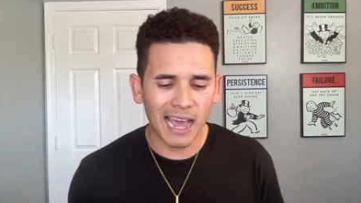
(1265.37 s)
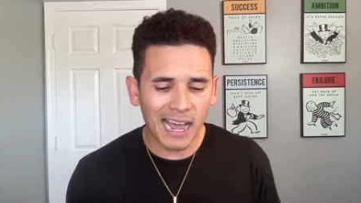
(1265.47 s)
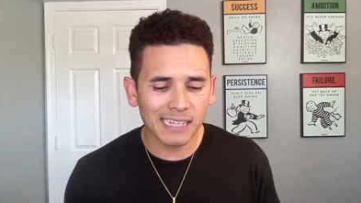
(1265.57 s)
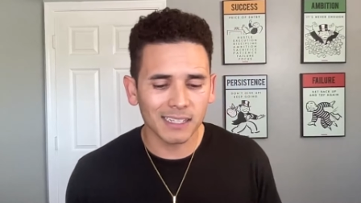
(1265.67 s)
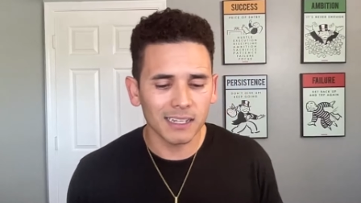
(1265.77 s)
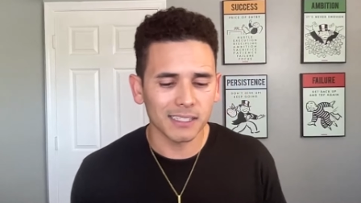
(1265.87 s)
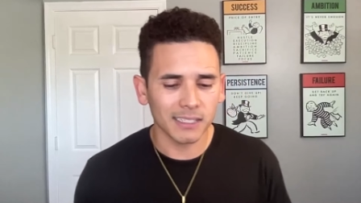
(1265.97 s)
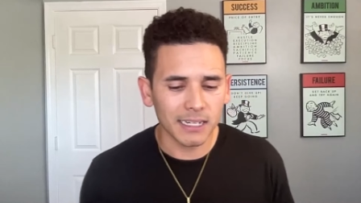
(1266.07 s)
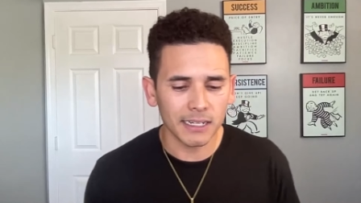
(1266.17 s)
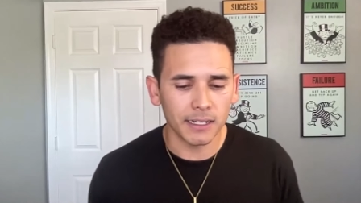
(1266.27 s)
has a
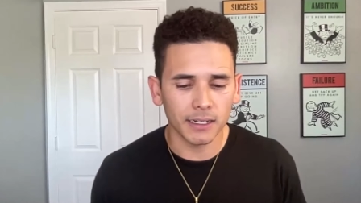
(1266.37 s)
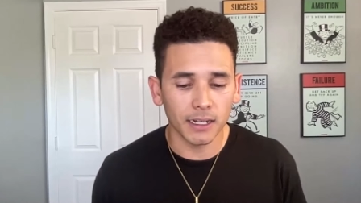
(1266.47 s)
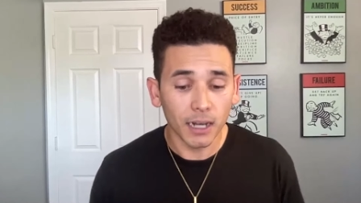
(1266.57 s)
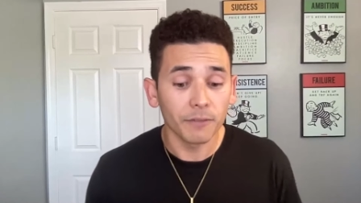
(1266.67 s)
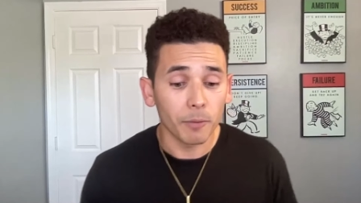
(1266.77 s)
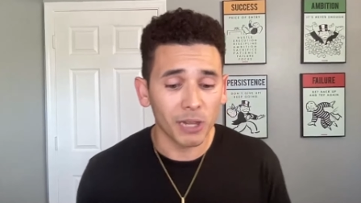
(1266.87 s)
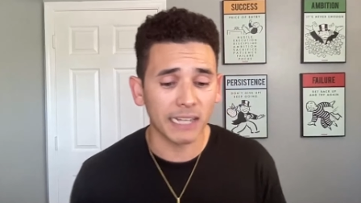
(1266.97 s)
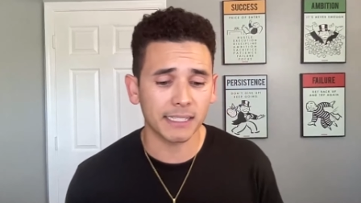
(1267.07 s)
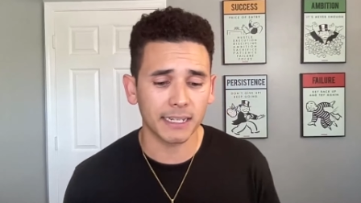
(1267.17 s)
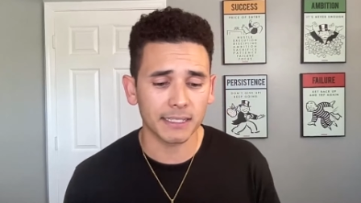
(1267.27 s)
seed of a
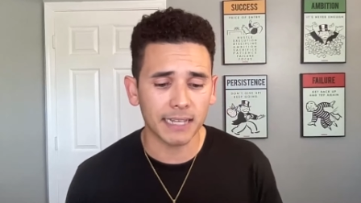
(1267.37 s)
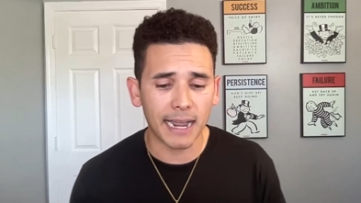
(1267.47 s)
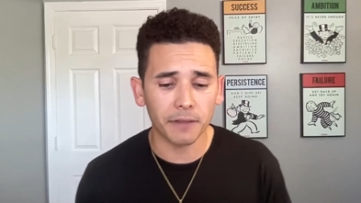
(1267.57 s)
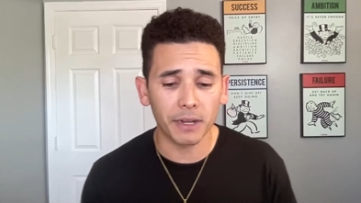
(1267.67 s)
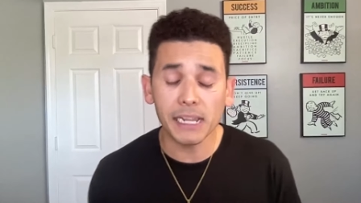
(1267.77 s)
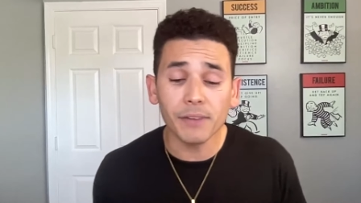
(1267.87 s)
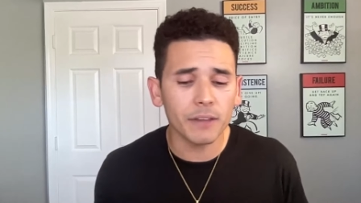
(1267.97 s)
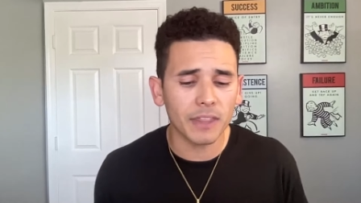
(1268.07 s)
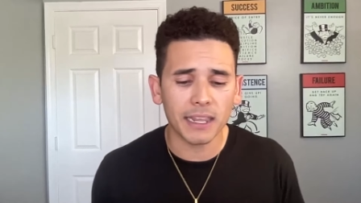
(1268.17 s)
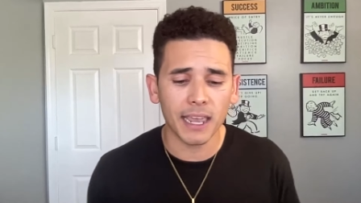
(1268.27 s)
blessing inside of it,
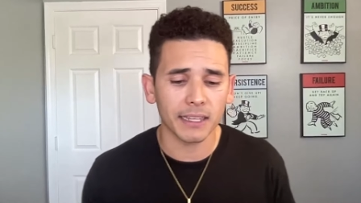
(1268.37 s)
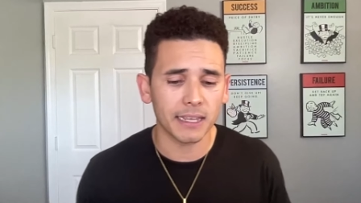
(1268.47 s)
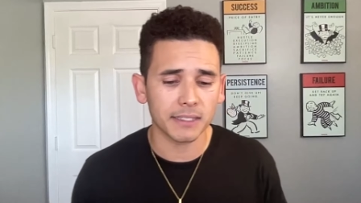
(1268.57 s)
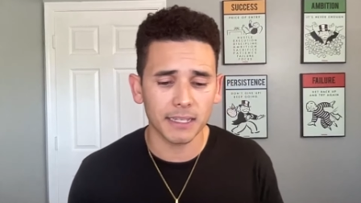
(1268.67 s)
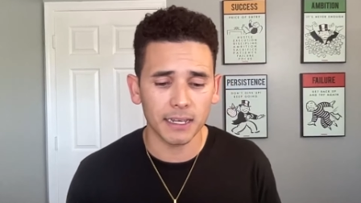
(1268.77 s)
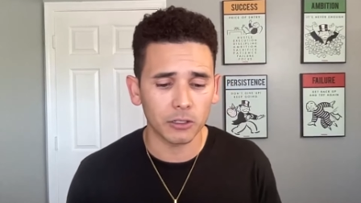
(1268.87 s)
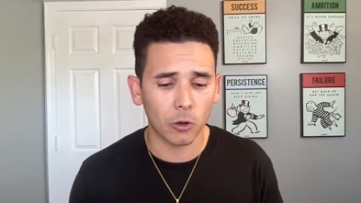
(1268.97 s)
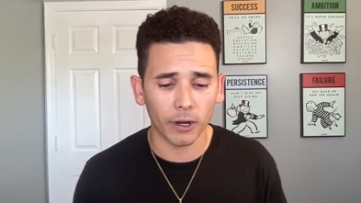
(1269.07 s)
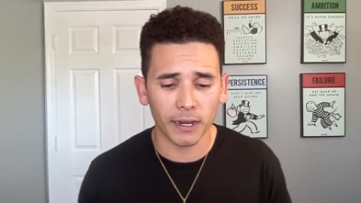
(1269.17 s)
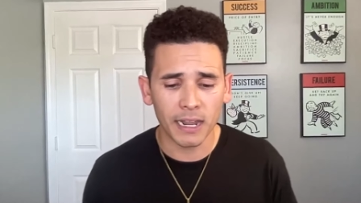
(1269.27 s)
even if they can't yet see it, Lord.